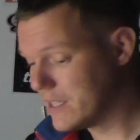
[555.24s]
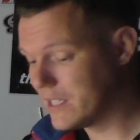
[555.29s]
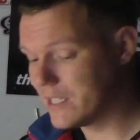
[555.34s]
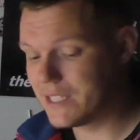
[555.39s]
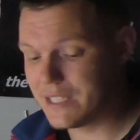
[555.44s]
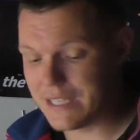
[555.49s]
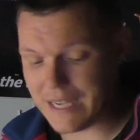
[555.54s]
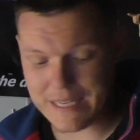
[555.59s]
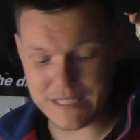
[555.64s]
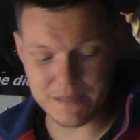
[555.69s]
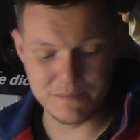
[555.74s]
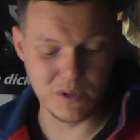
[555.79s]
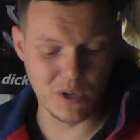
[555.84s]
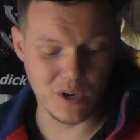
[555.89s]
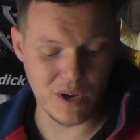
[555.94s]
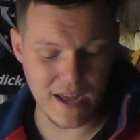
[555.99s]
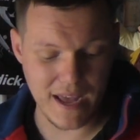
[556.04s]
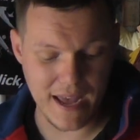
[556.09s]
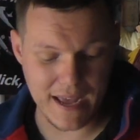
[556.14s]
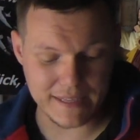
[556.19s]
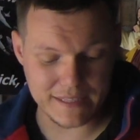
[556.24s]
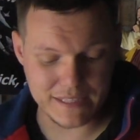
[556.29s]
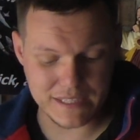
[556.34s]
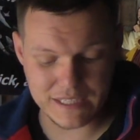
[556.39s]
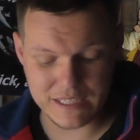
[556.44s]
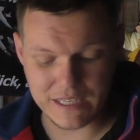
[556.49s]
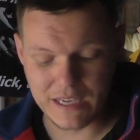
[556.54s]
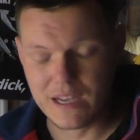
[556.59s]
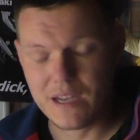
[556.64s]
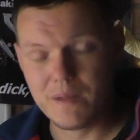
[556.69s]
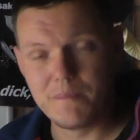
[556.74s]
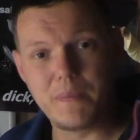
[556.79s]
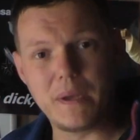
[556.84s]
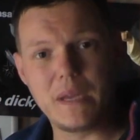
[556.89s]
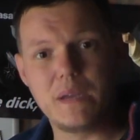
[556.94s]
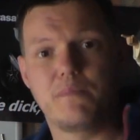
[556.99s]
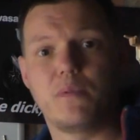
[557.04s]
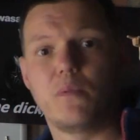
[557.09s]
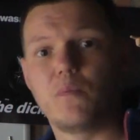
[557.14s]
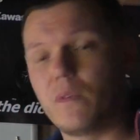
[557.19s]
there's Desmo heads,
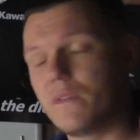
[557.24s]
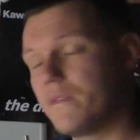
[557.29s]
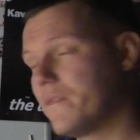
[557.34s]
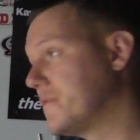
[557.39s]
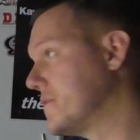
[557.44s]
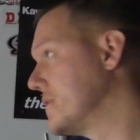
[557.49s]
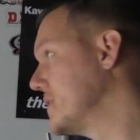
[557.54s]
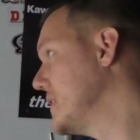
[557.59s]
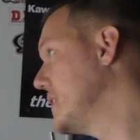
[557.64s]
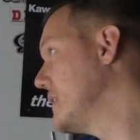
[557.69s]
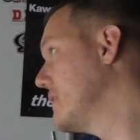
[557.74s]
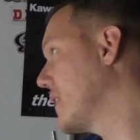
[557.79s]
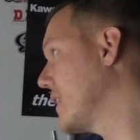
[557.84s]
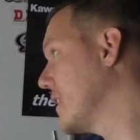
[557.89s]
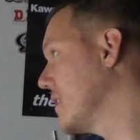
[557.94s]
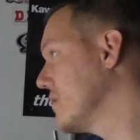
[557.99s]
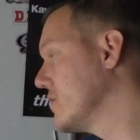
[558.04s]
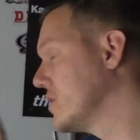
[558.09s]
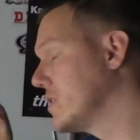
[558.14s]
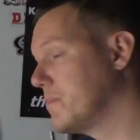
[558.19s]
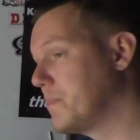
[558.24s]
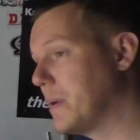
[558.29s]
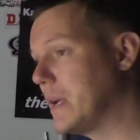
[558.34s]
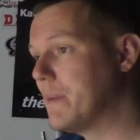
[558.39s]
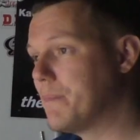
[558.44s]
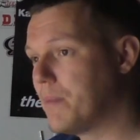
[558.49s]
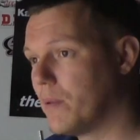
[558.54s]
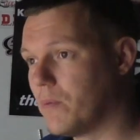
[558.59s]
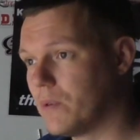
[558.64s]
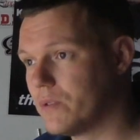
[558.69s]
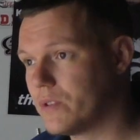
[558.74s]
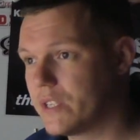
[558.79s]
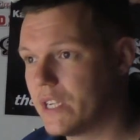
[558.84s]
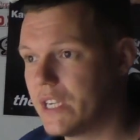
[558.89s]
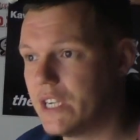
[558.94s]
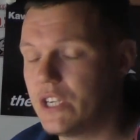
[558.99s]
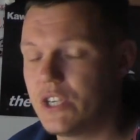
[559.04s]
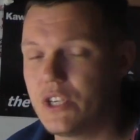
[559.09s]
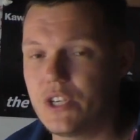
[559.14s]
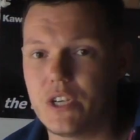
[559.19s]
people want free valves, people want
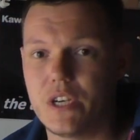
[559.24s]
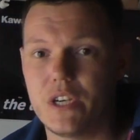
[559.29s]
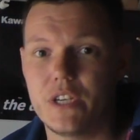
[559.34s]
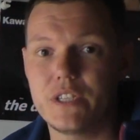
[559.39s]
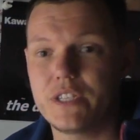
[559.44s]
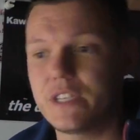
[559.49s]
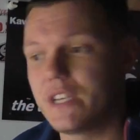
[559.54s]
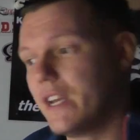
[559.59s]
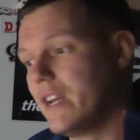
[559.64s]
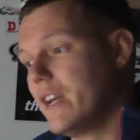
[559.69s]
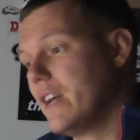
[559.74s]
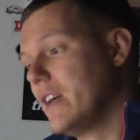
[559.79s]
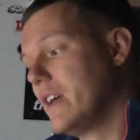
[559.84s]
t-shirts.